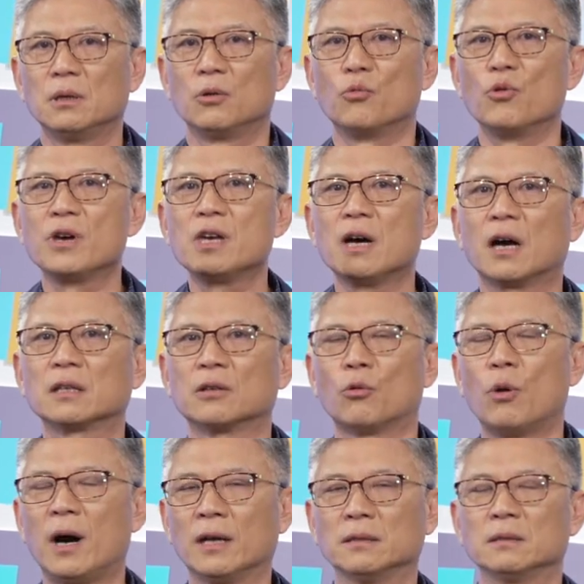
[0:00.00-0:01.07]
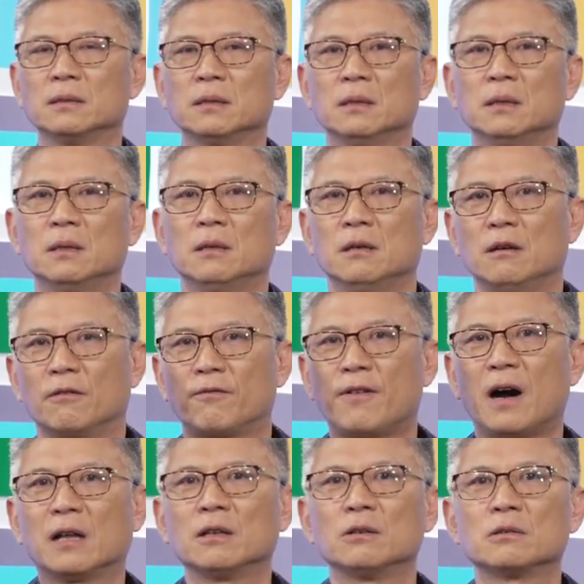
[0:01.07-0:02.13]
we are the one
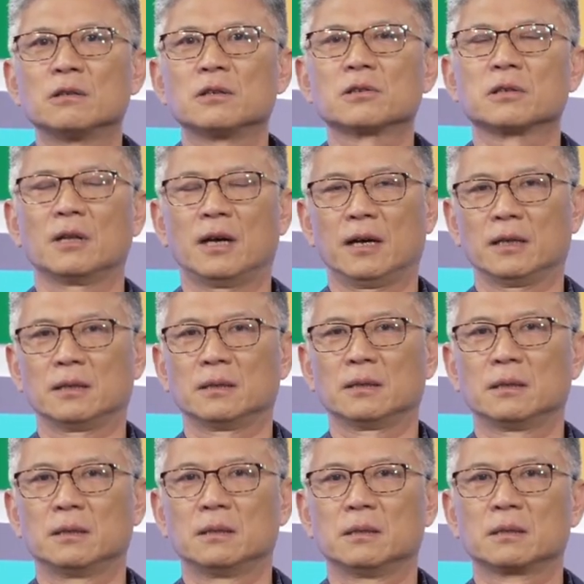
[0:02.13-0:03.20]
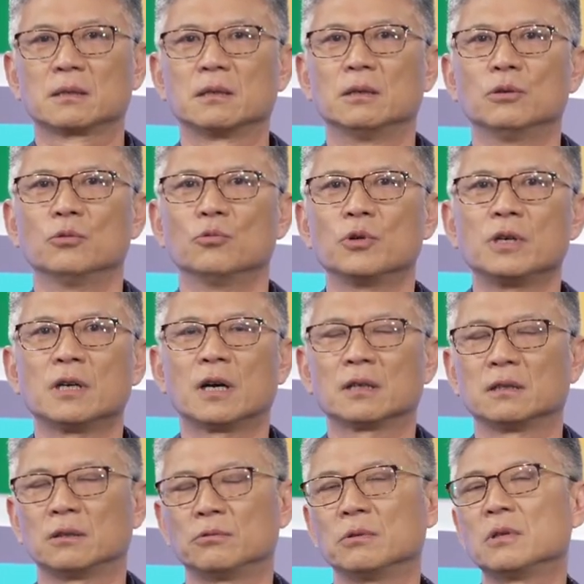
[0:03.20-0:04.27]
follow this line. So we are
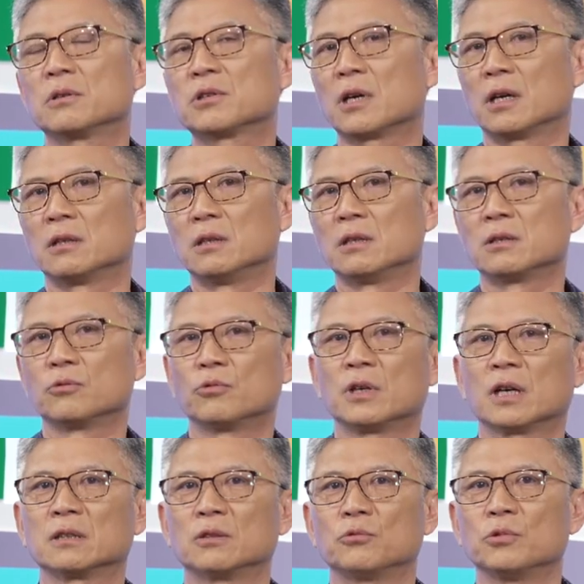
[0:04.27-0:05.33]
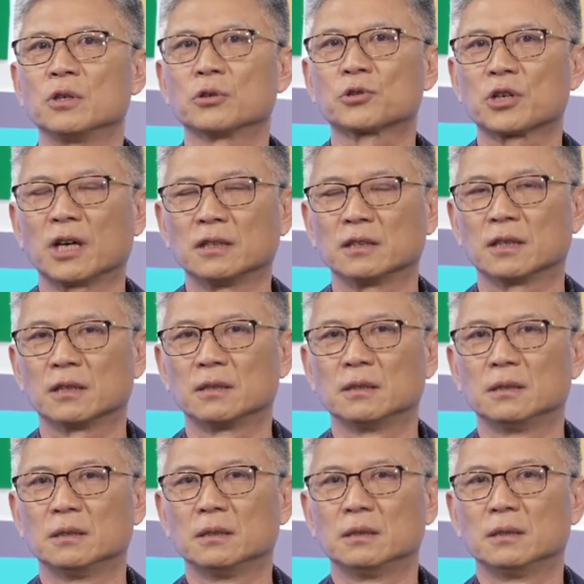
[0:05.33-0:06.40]
the real Chinese. We are the real China.
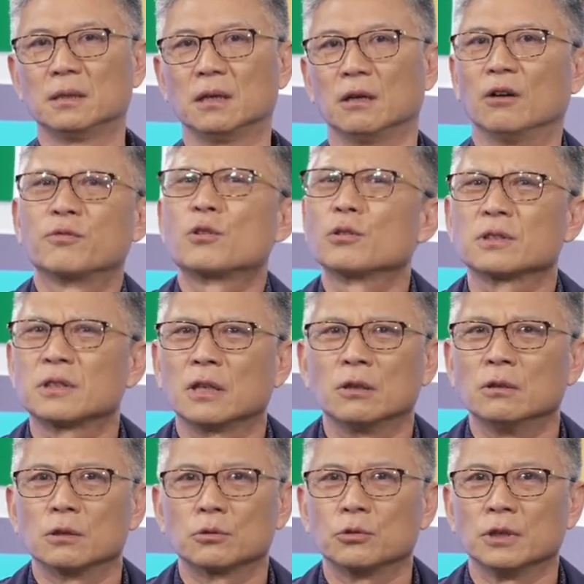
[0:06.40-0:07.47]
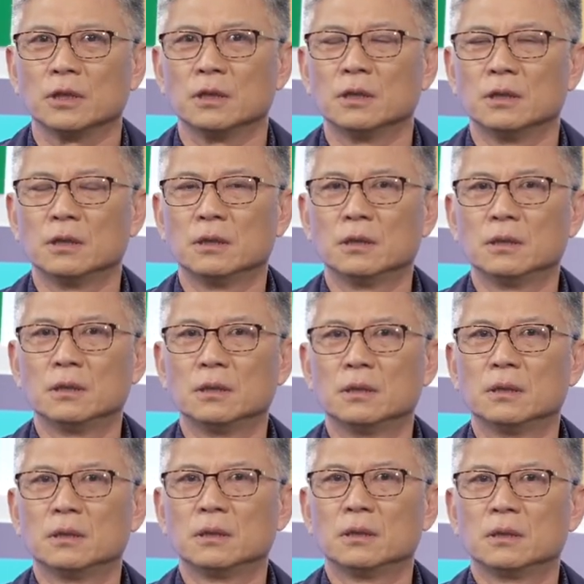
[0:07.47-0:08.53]
And of course, they don't agree.
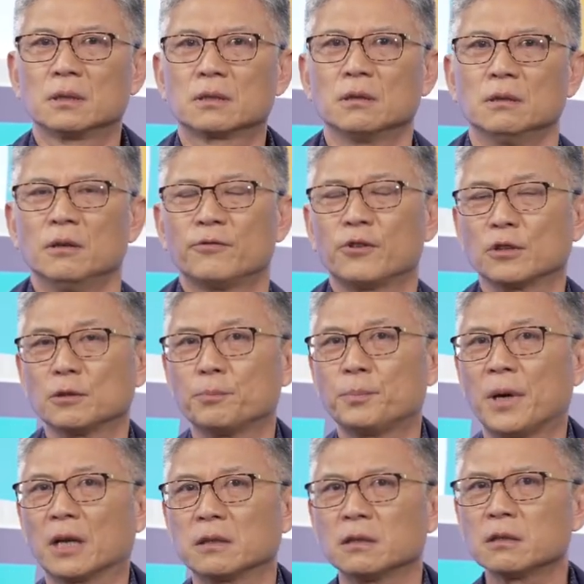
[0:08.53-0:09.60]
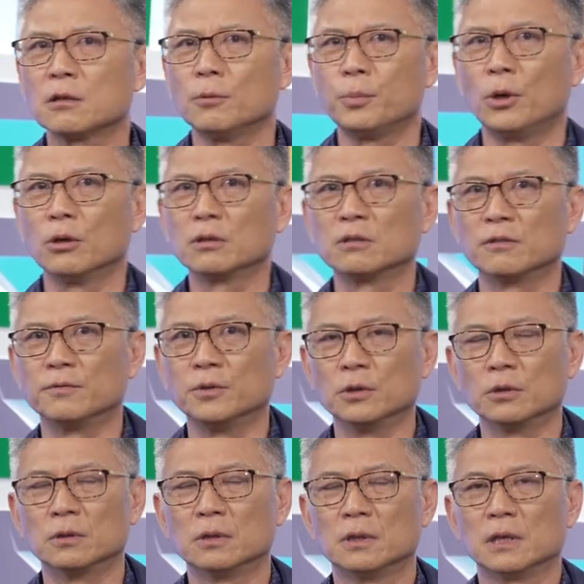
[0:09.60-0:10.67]
So from the political point of
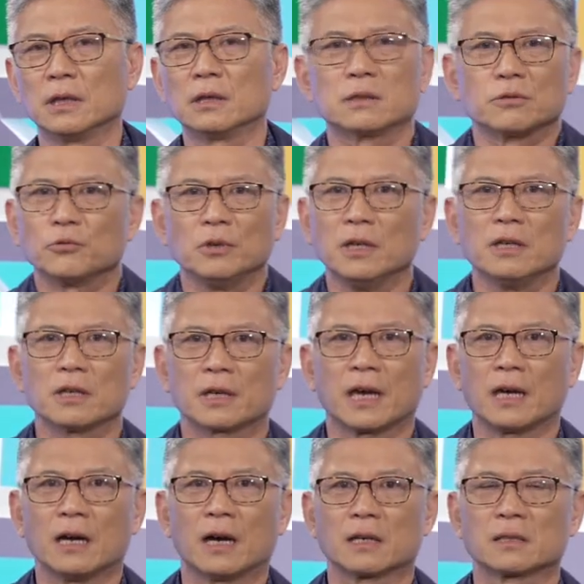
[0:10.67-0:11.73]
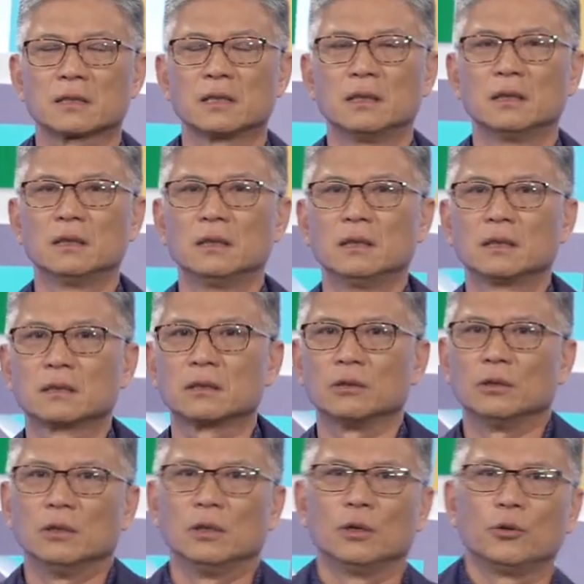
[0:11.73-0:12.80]
view, it's really a chaos.
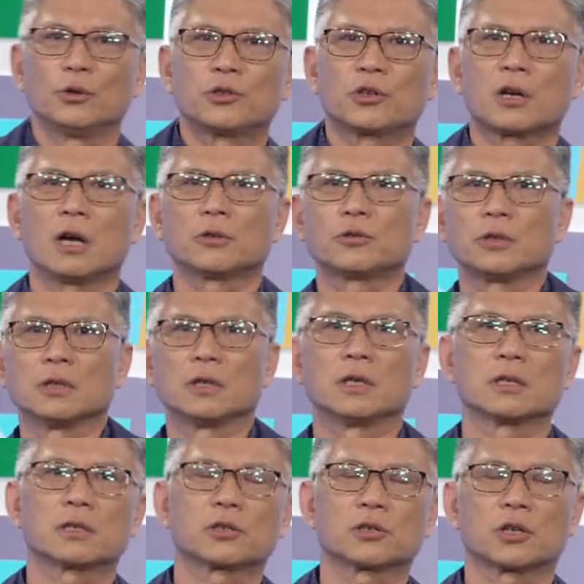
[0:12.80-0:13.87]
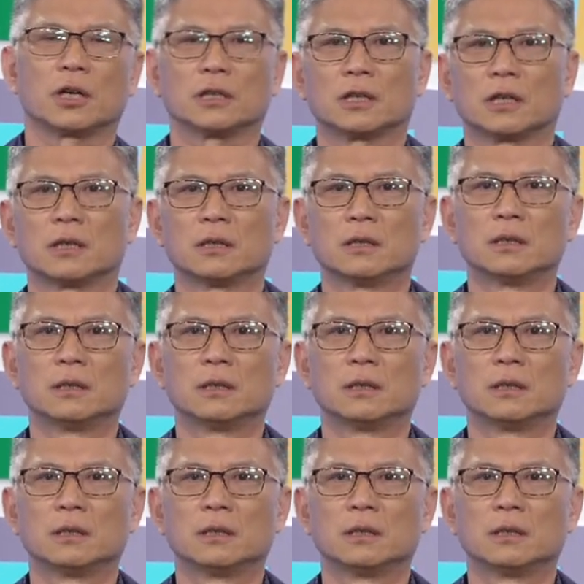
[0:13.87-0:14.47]
So which country is China?